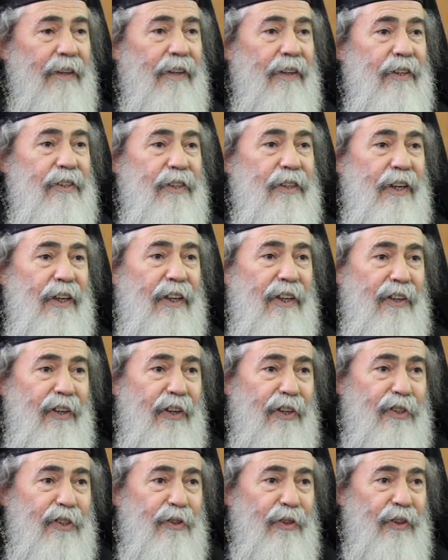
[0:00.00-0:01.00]
the
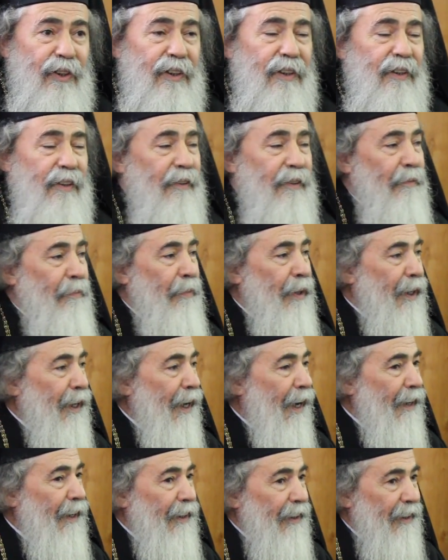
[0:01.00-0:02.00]
sacred history
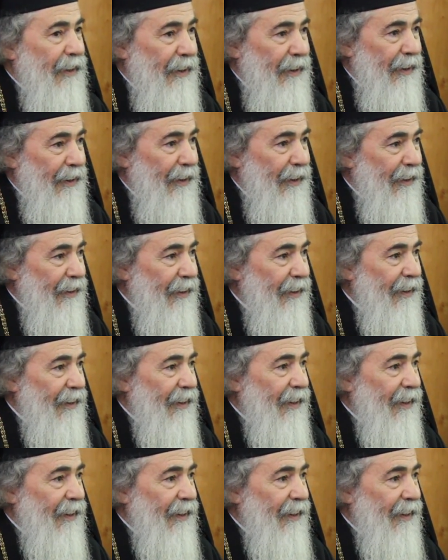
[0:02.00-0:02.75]
began in here